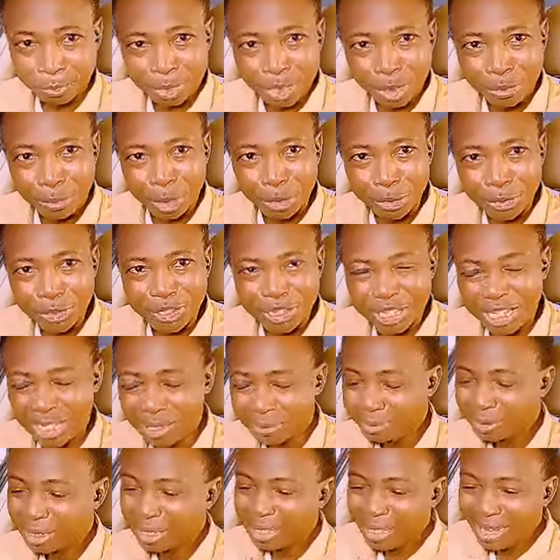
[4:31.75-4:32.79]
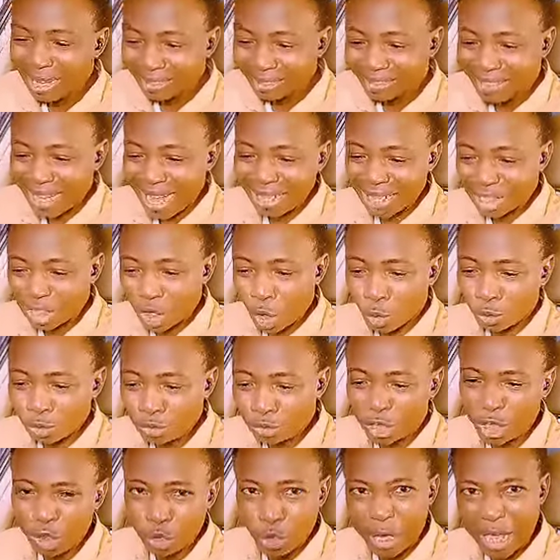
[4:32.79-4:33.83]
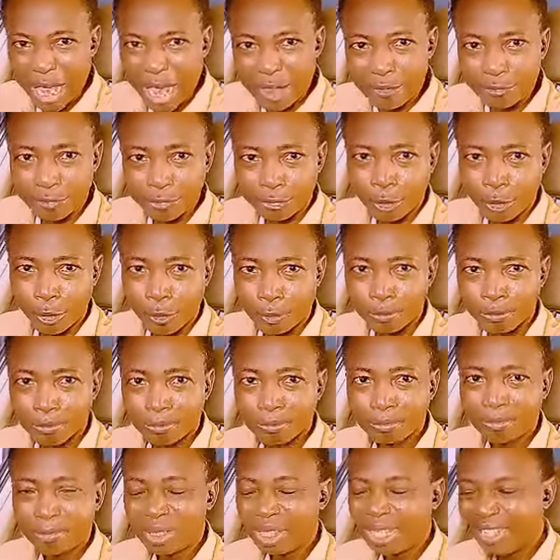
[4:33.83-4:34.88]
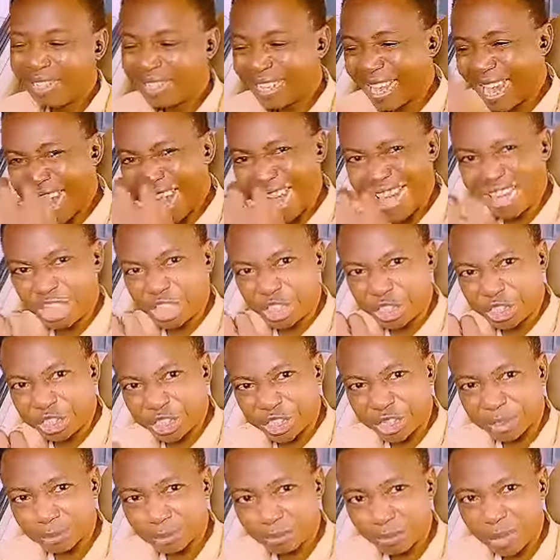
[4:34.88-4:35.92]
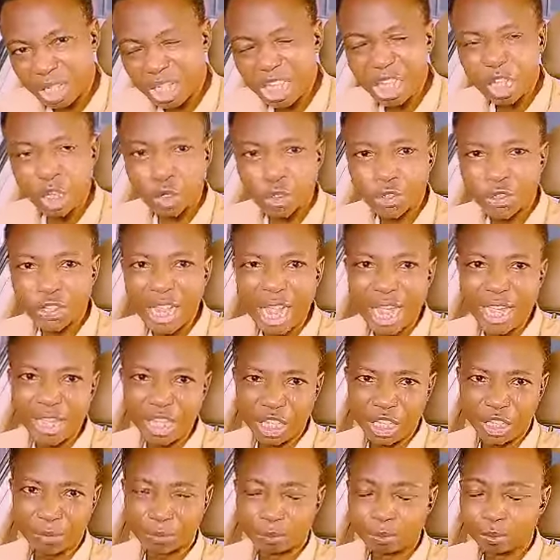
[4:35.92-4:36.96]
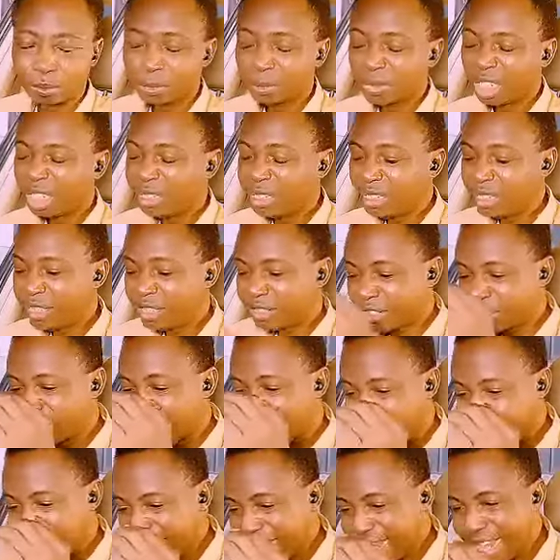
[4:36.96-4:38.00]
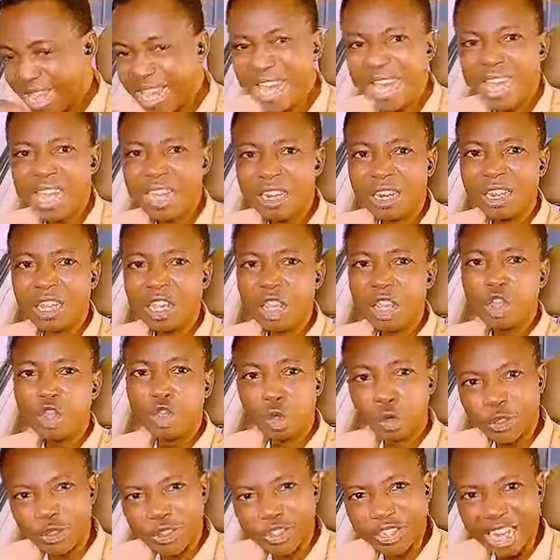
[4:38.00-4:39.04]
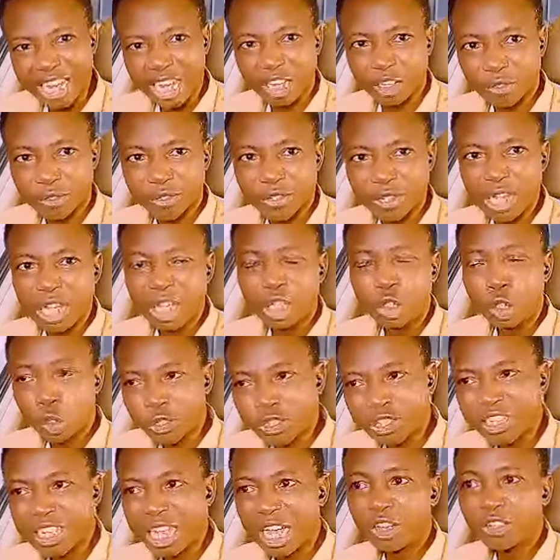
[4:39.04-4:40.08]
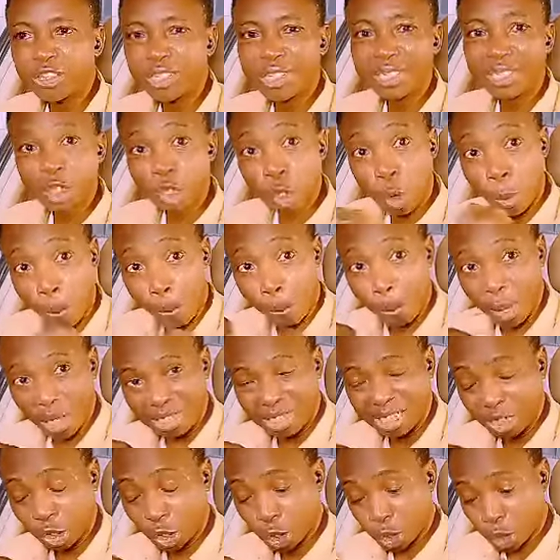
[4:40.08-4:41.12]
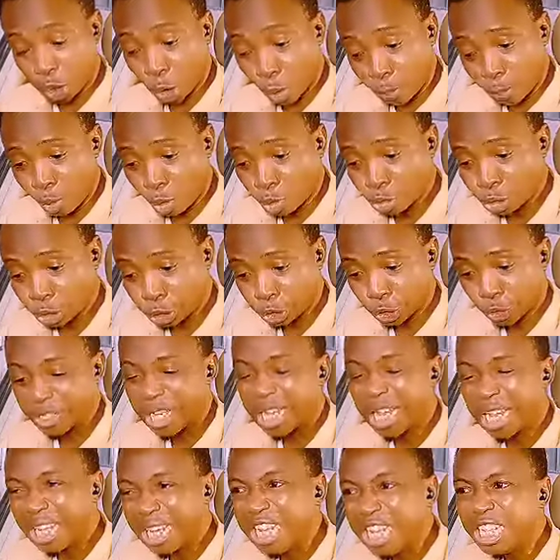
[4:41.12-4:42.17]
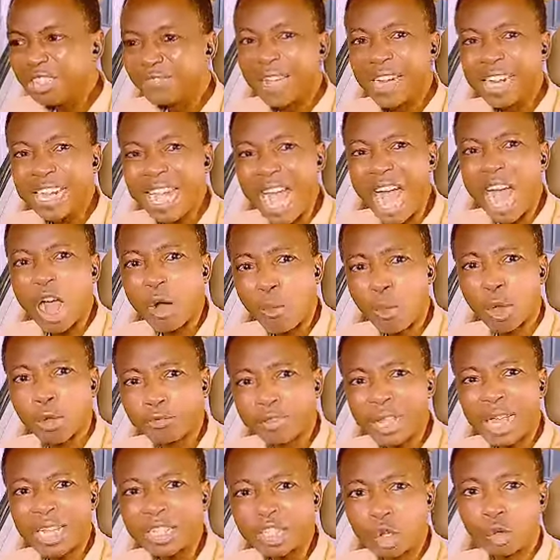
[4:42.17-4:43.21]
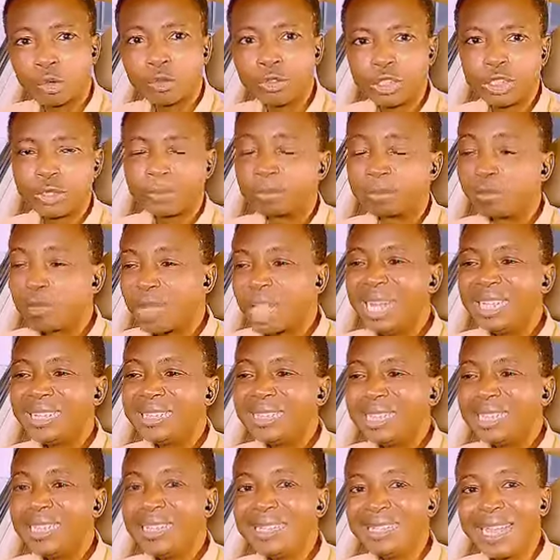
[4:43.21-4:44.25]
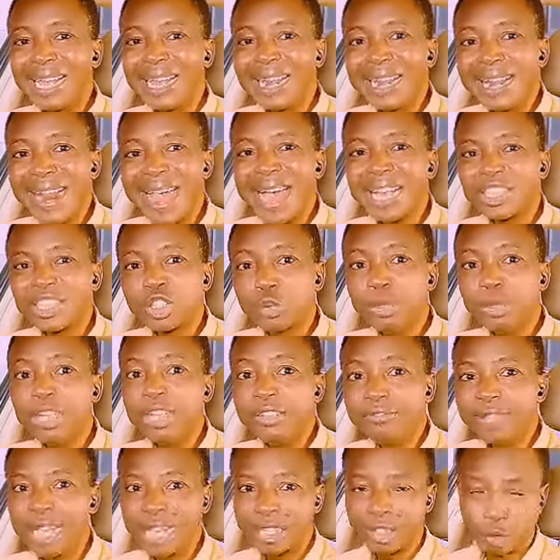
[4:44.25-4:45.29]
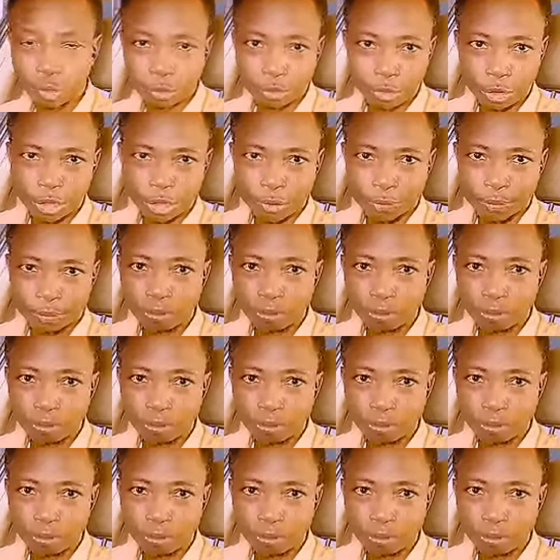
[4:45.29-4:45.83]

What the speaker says: But you see, that country you came from is etched in your psyche. It is in your cells. Your cells, your body, your subconscious is very aware of that country. It is the last to leave that country.